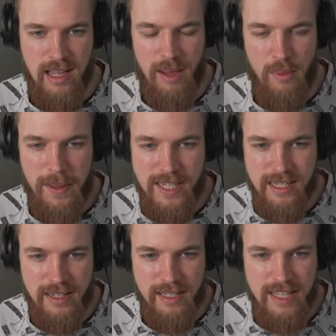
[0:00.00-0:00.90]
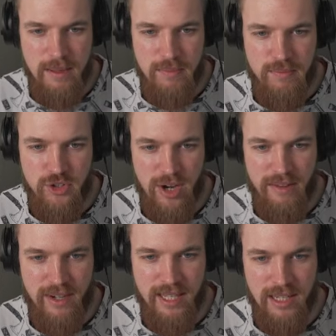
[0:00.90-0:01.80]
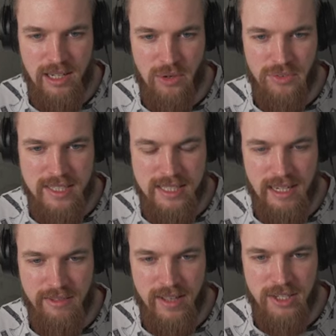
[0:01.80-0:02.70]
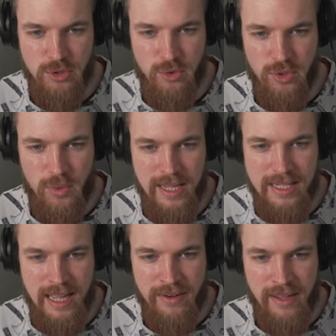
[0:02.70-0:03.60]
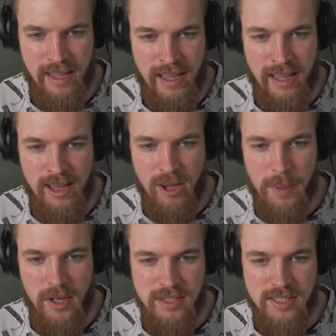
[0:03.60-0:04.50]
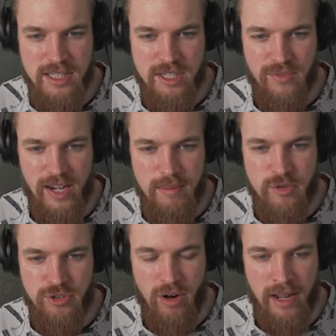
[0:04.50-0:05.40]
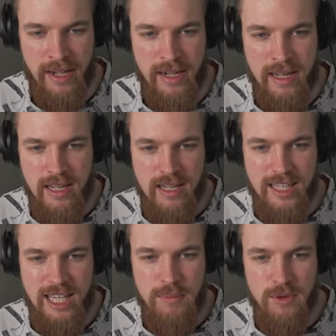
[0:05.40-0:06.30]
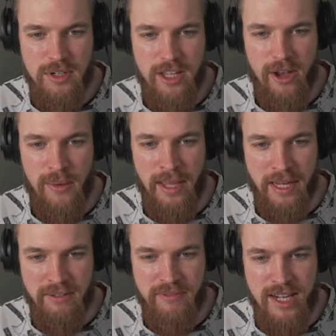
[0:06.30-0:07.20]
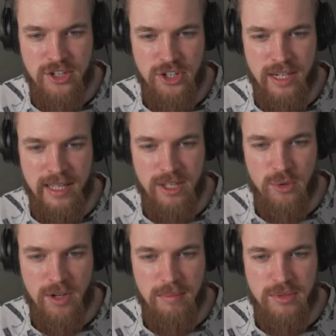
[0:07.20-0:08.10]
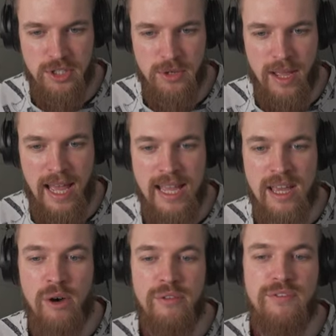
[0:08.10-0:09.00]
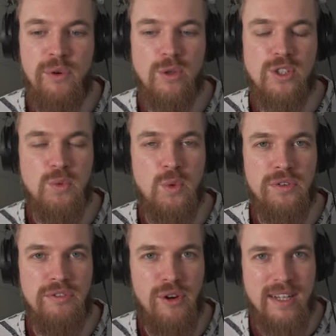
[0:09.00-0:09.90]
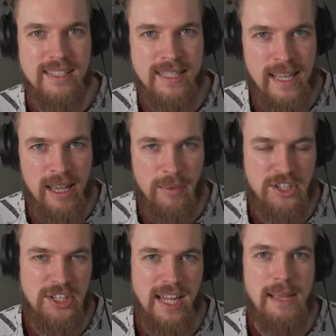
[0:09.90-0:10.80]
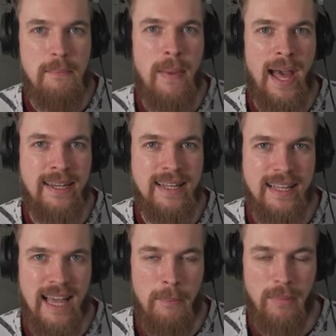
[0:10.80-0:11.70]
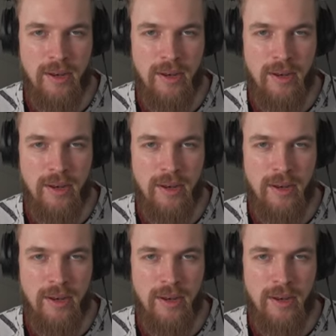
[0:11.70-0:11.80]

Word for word: And we're basically going to keep traveling along this cliff edge all the way down here, past this flame shrine. Keep on going, and eventually you'll come to a Forsworn Frontier, which is a bandit camp